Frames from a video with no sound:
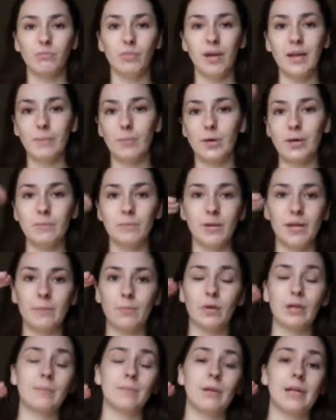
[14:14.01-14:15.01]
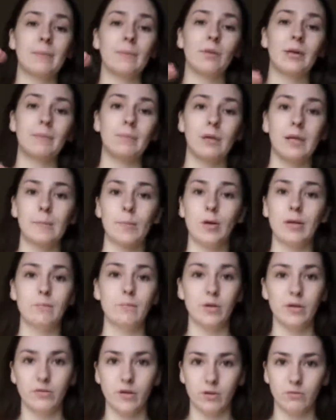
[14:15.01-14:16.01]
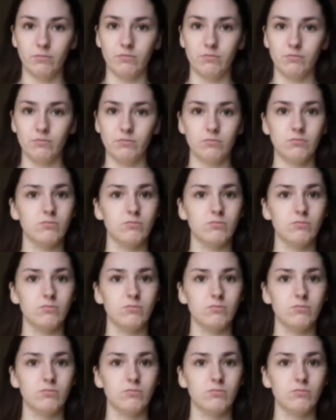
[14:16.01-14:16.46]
Bullet point, bullet point, bullet point, bullet point, move on.